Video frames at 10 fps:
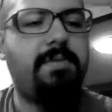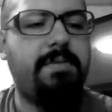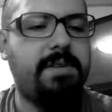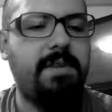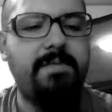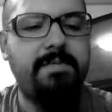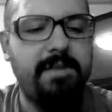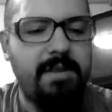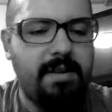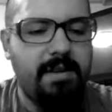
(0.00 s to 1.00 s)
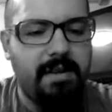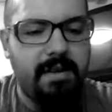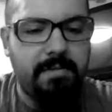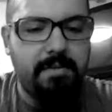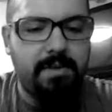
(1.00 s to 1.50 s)
I received
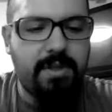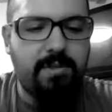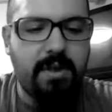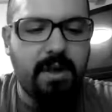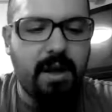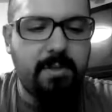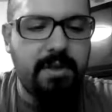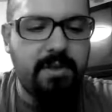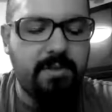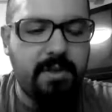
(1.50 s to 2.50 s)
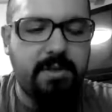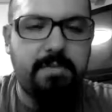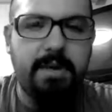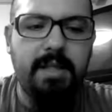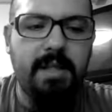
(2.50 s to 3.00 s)
uh, more than one comment to
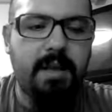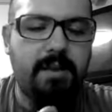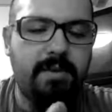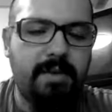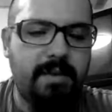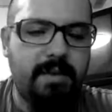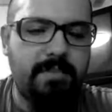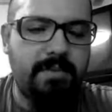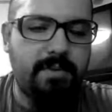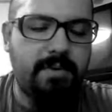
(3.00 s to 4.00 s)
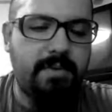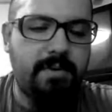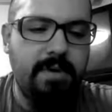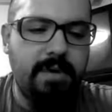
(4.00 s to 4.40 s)
explain how the Zippo